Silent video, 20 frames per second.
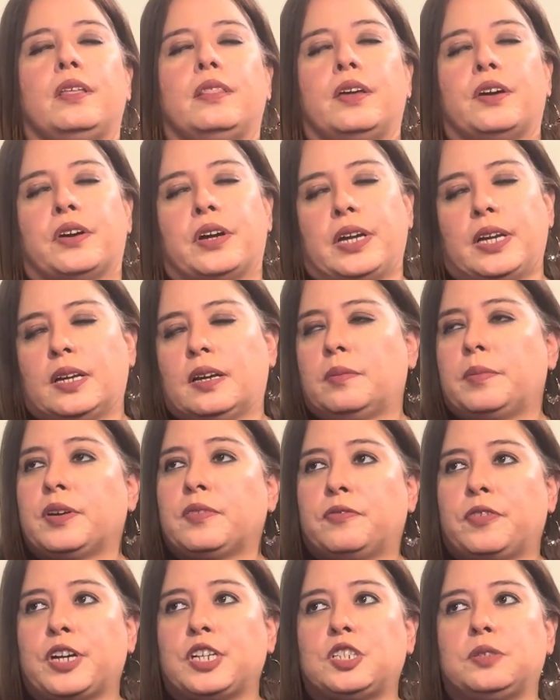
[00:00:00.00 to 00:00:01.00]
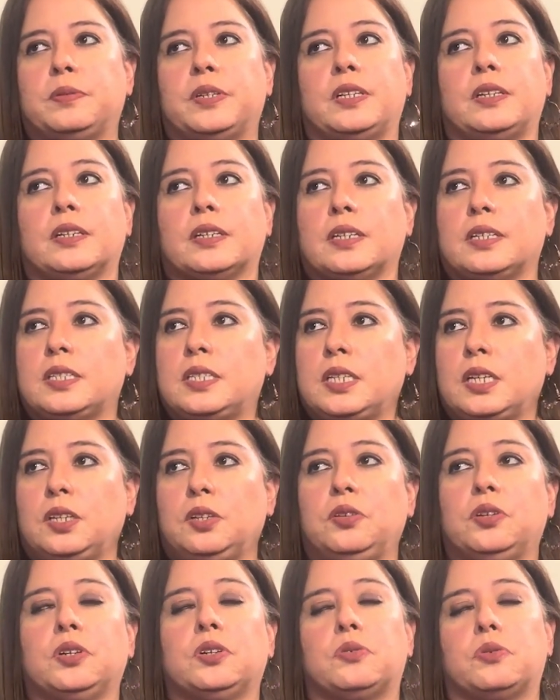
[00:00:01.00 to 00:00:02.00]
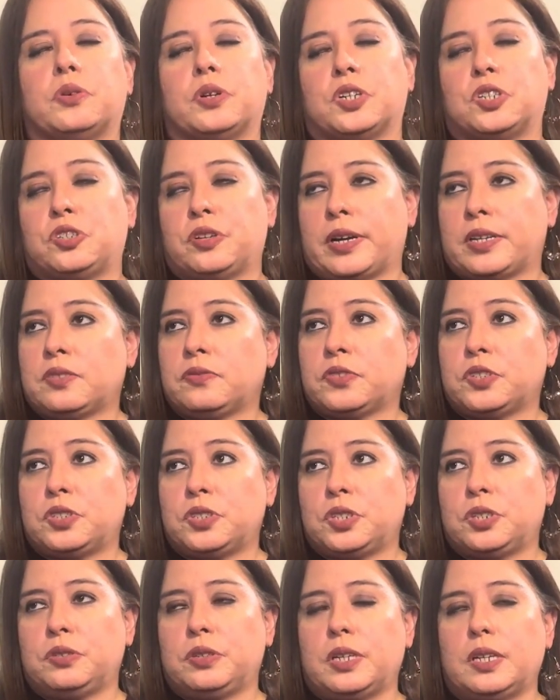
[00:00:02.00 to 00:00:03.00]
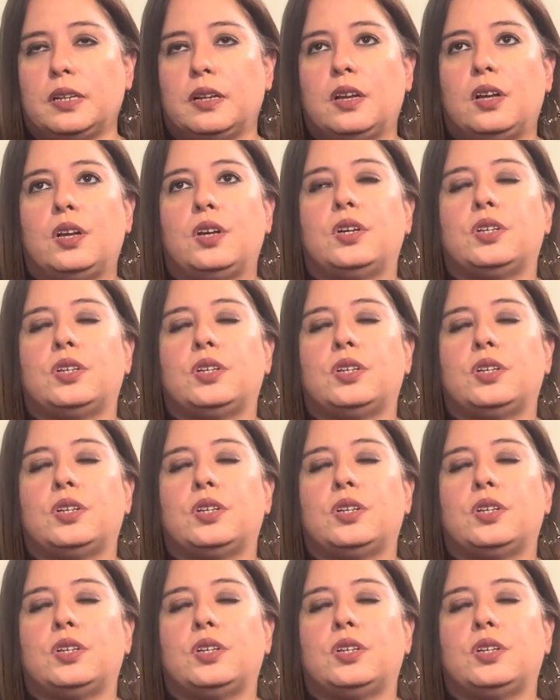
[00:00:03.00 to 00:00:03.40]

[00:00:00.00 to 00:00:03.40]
they're incoming freshmen, a continuing, or a transfer student.